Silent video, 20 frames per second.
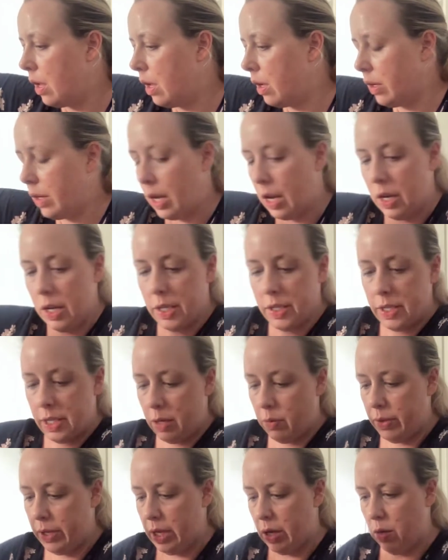Okay, let's see
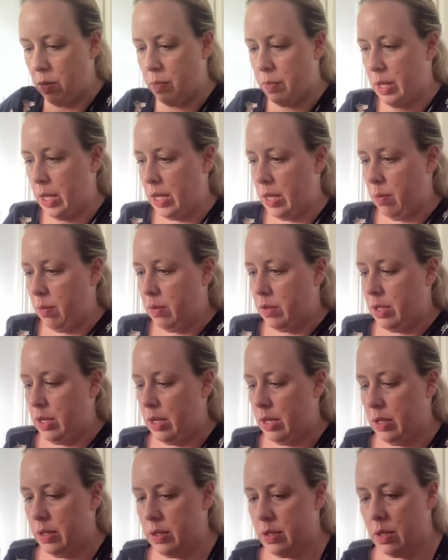how we get on here with
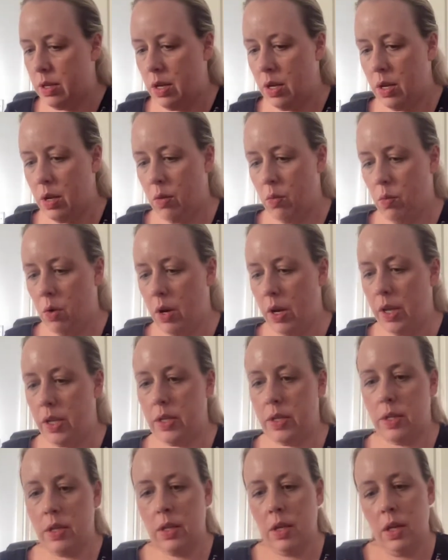these.
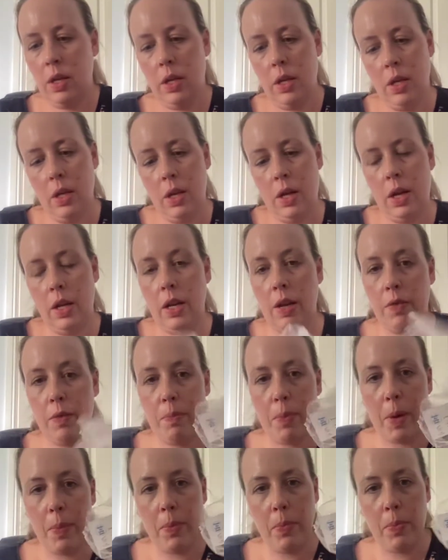Right, another
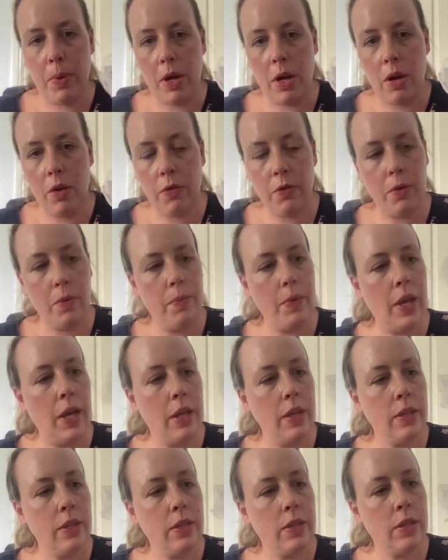bubble bar from
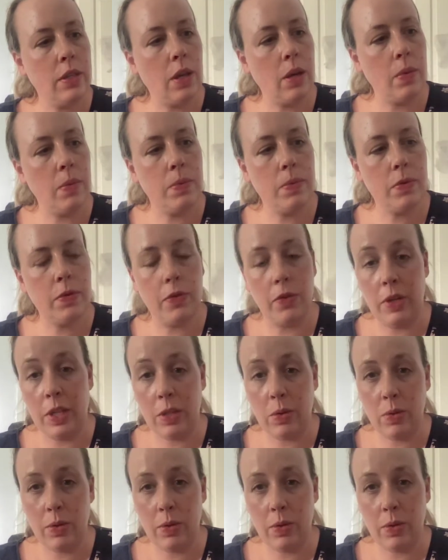that Soaps for Little